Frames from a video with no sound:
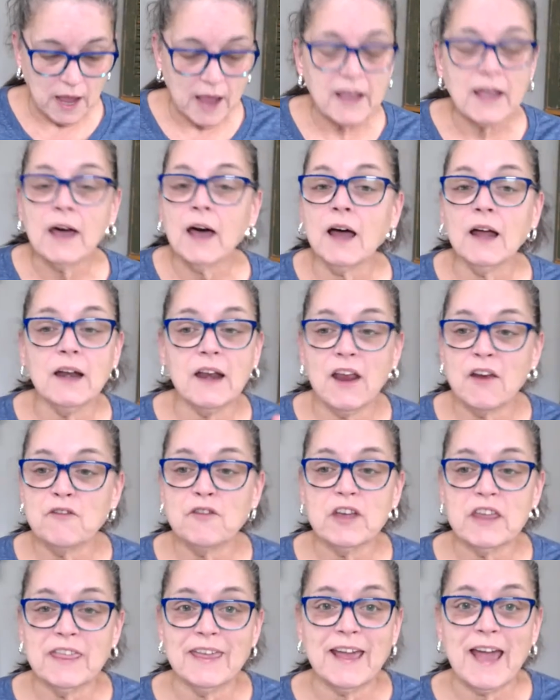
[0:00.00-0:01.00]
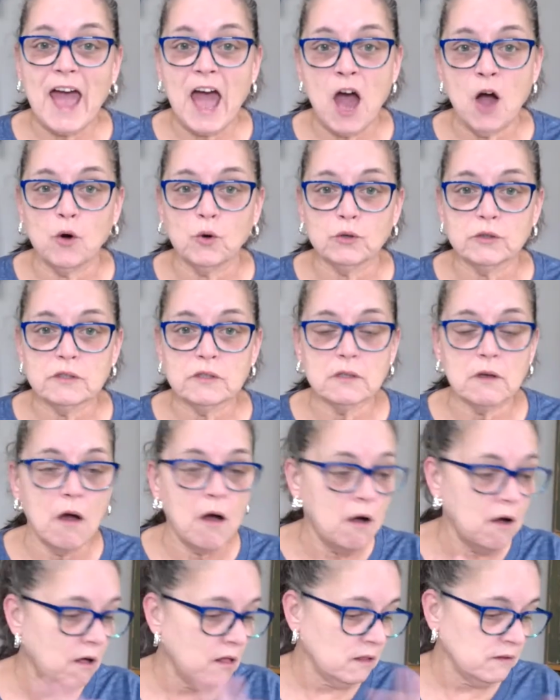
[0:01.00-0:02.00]
I cut everything out.
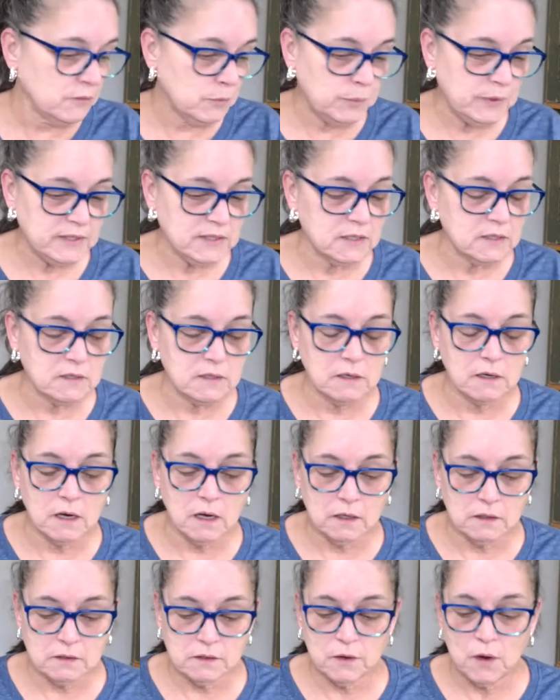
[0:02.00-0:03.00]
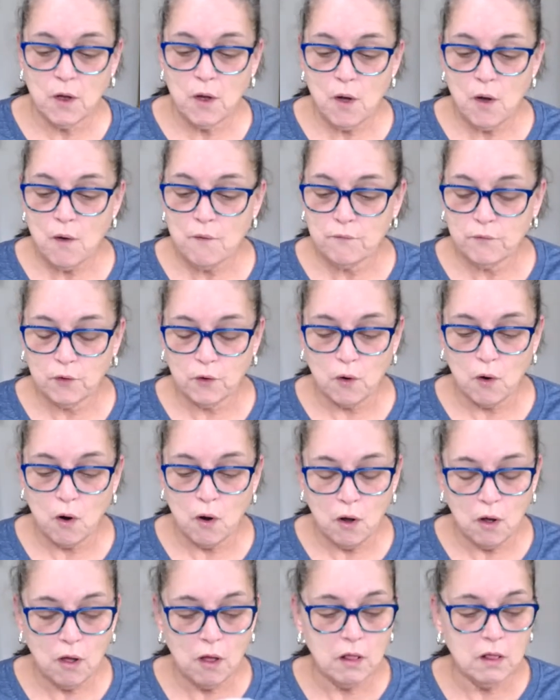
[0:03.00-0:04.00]
All of the pieces are cut for
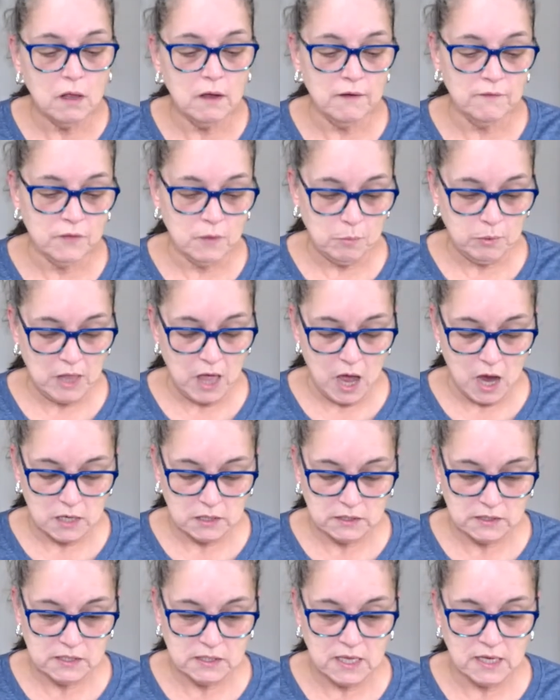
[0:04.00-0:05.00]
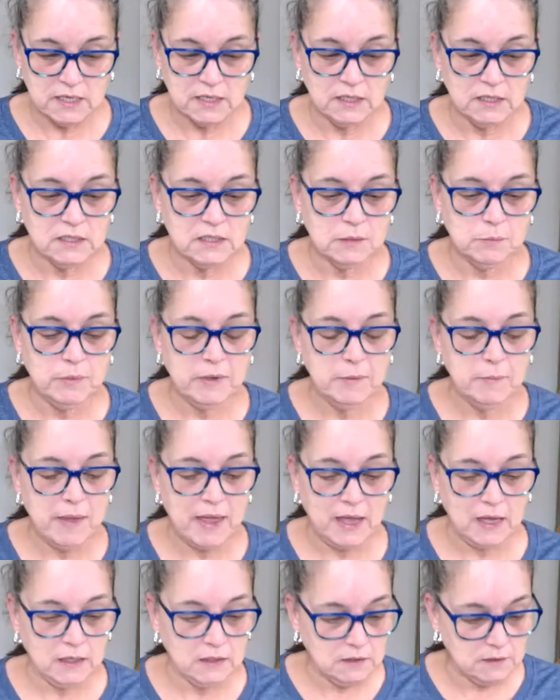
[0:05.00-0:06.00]
all of the blocks that need to be
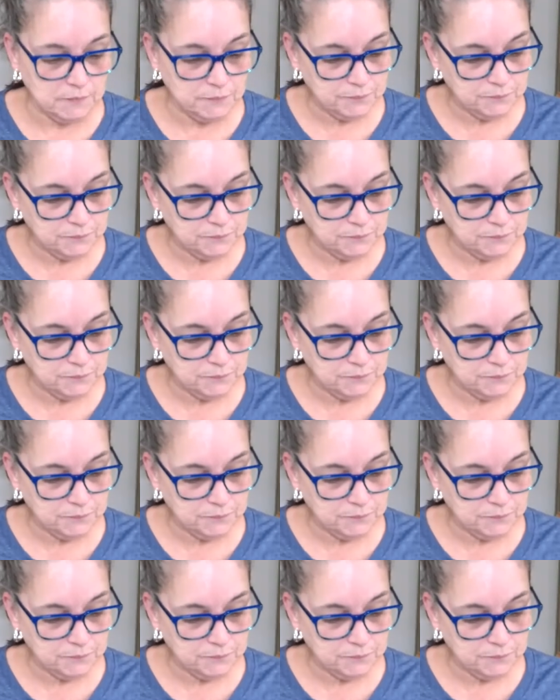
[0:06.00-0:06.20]
made.